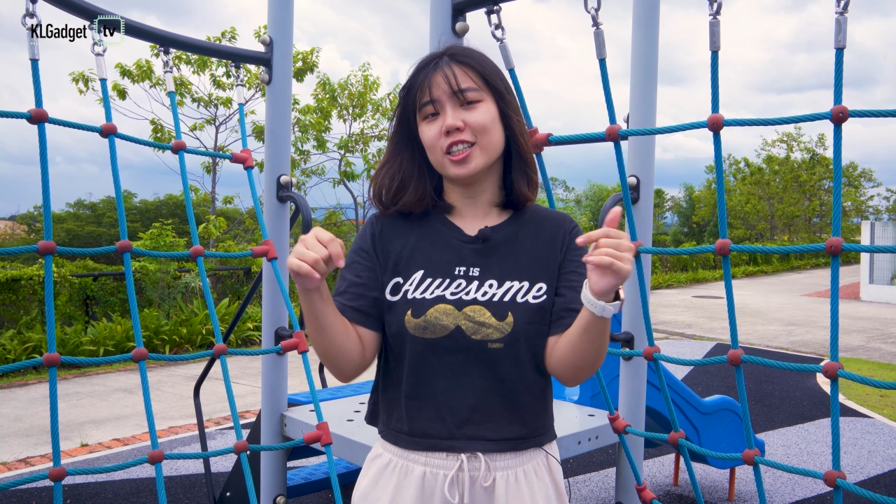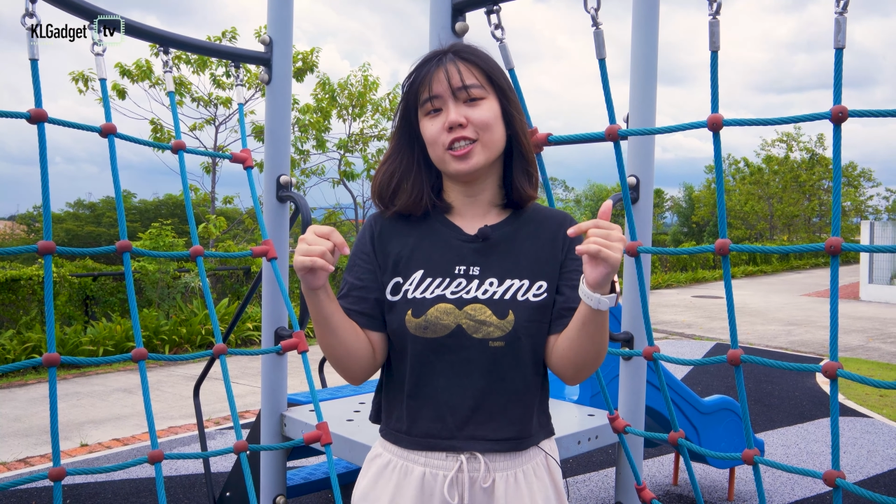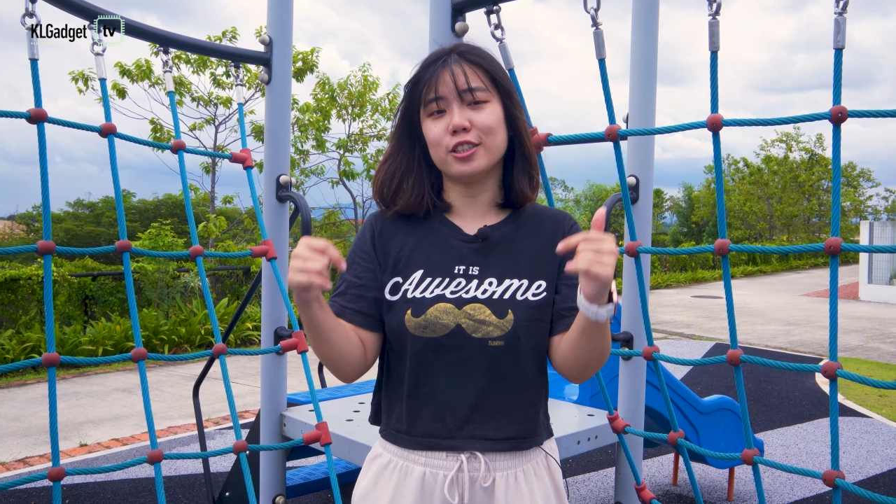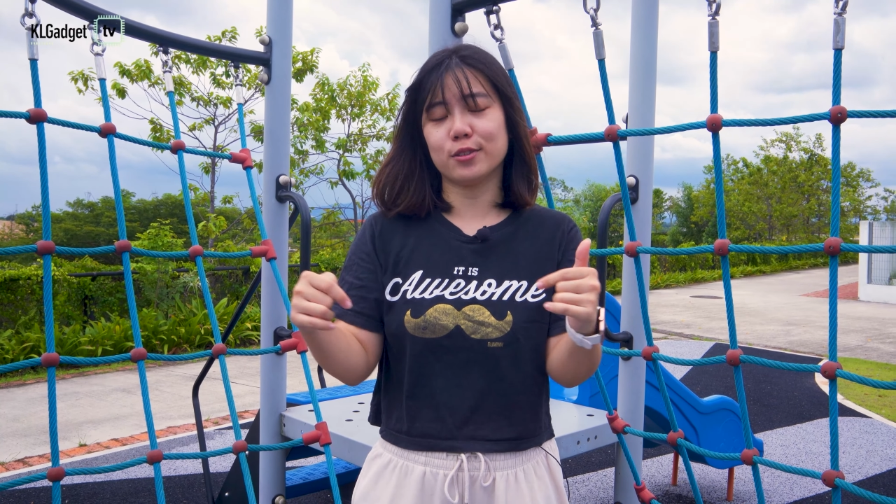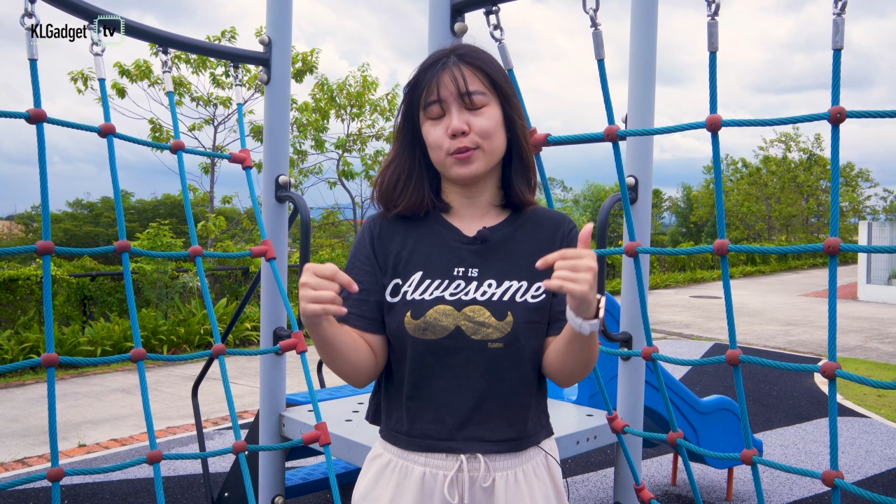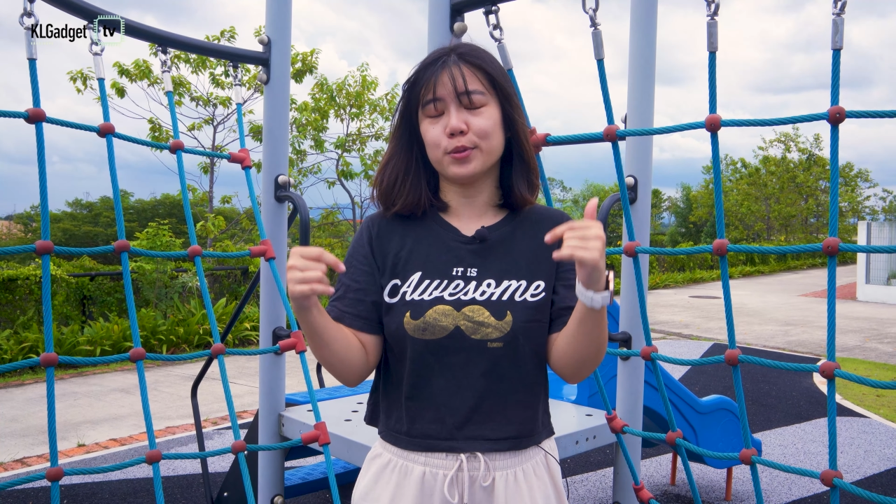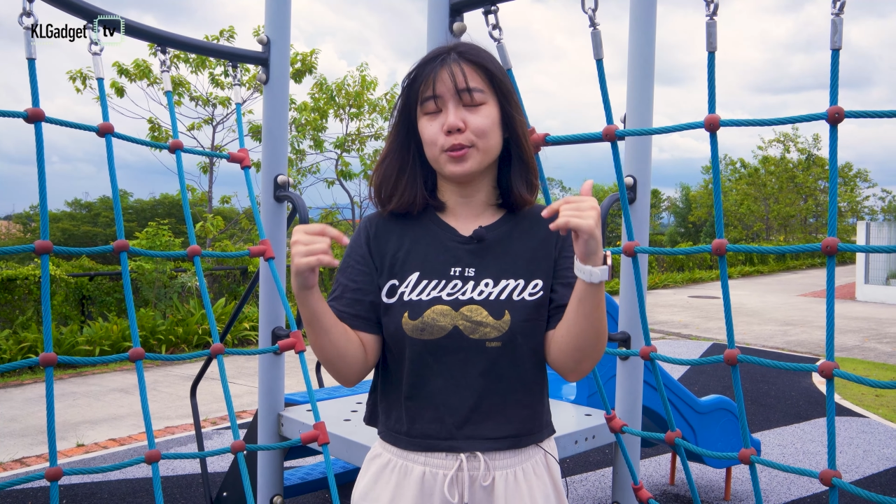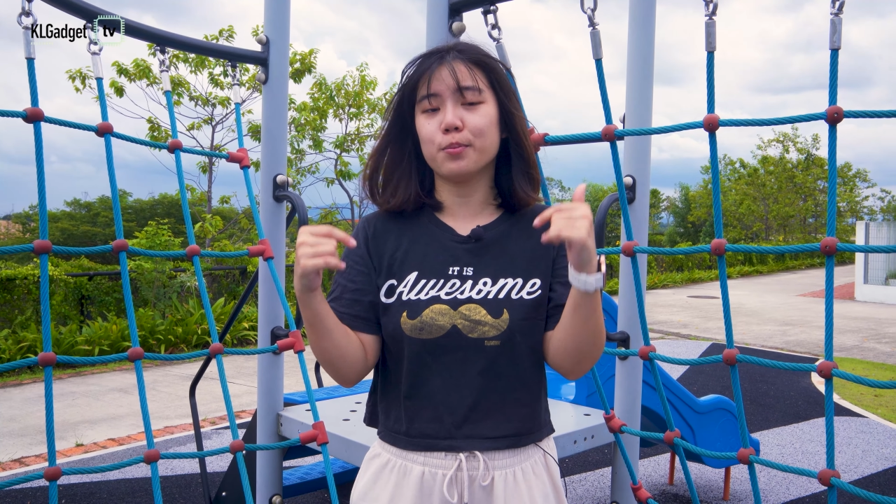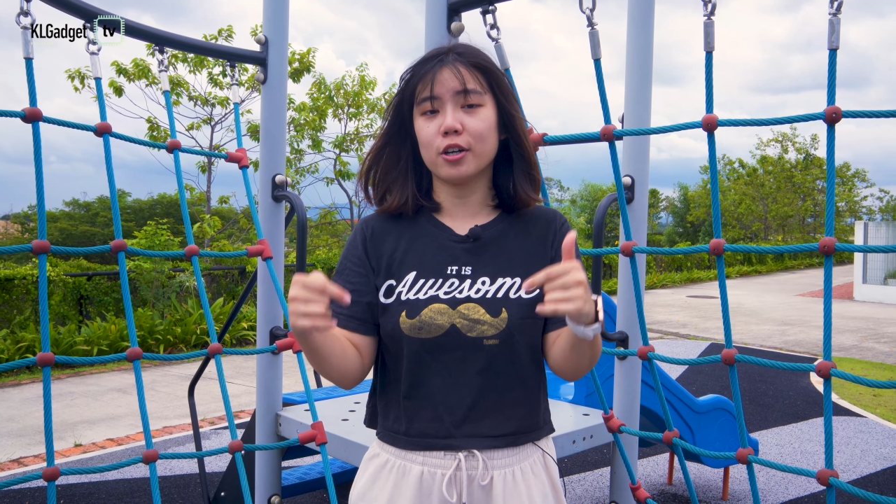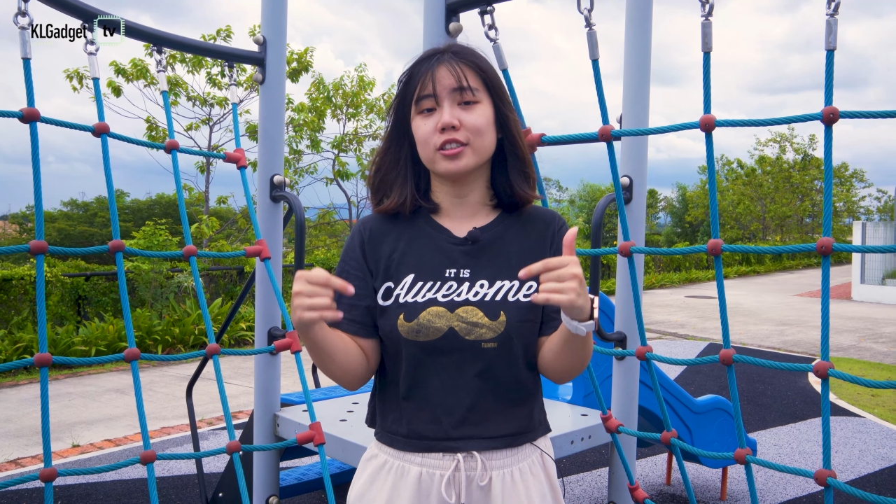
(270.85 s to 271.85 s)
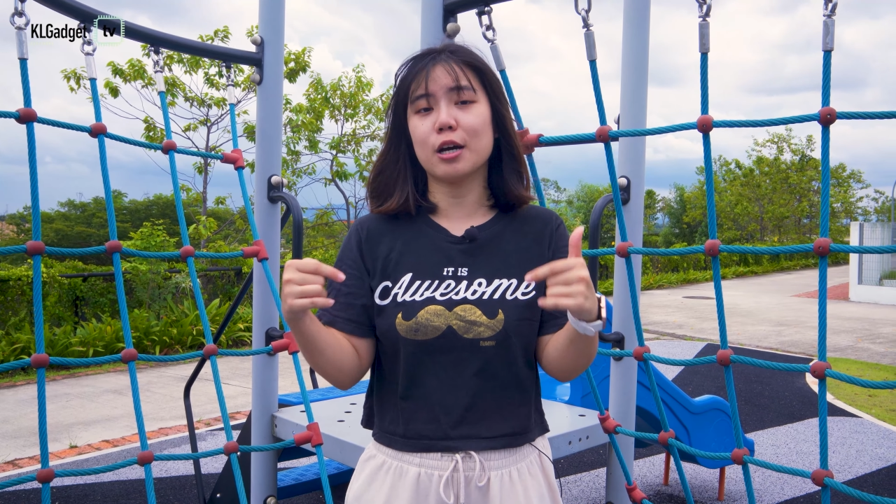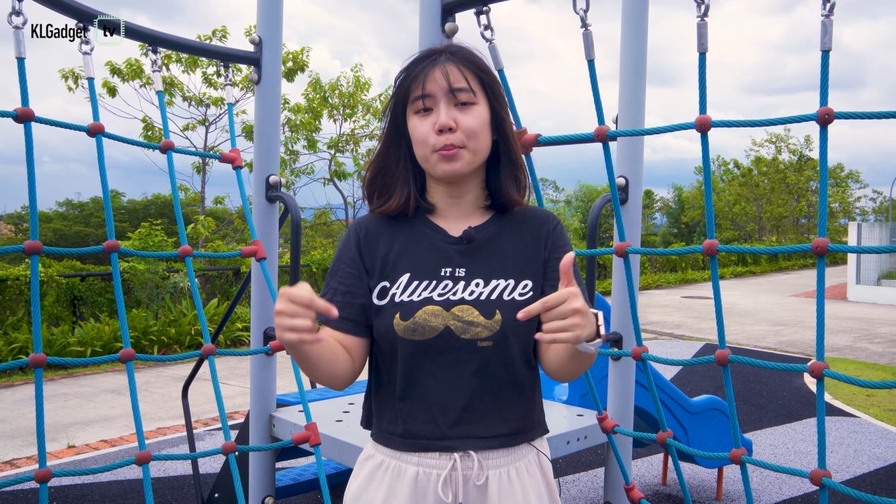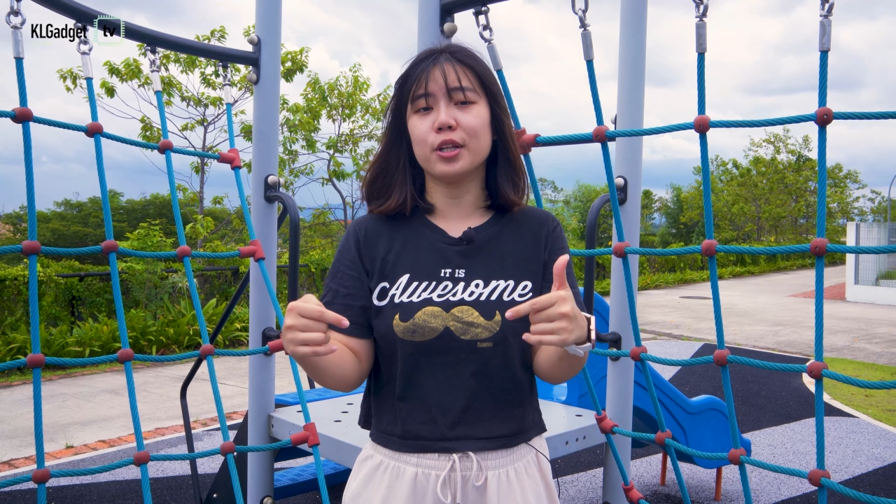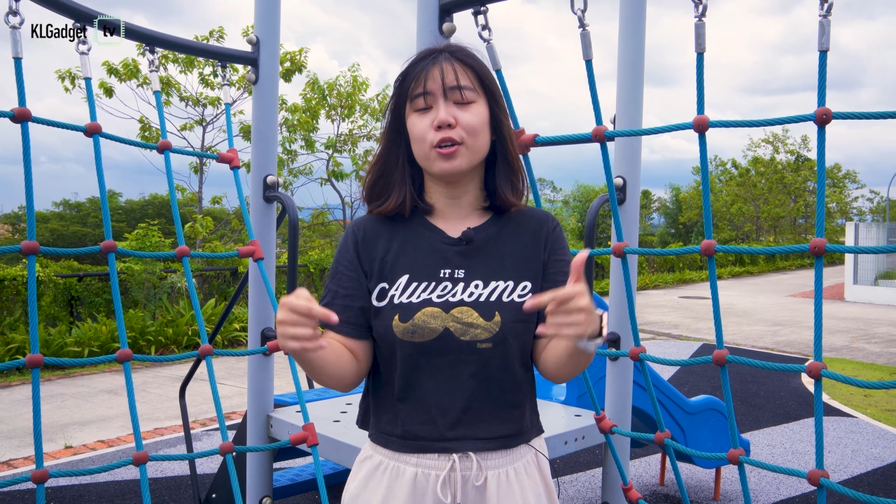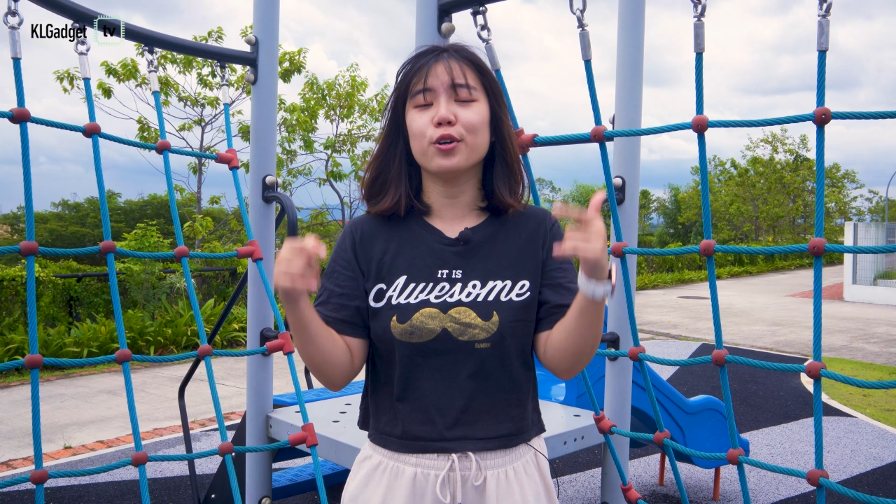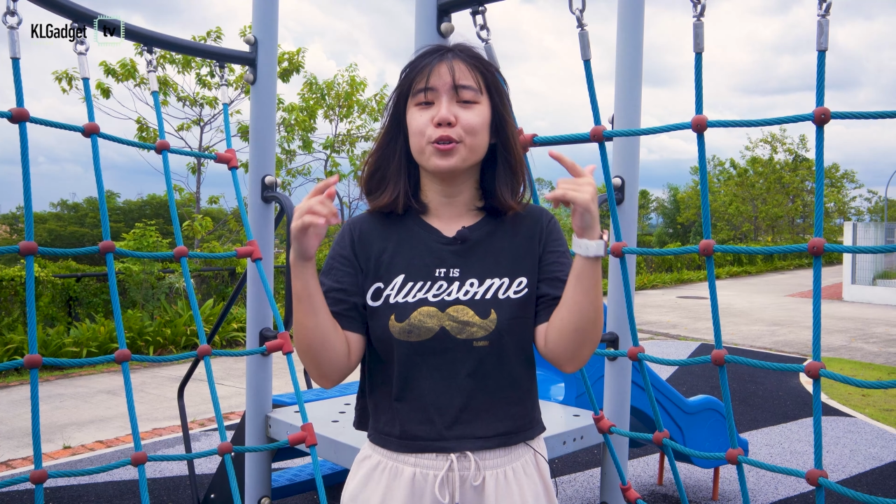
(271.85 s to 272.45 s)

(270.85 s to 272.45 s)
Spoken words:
the description box down below.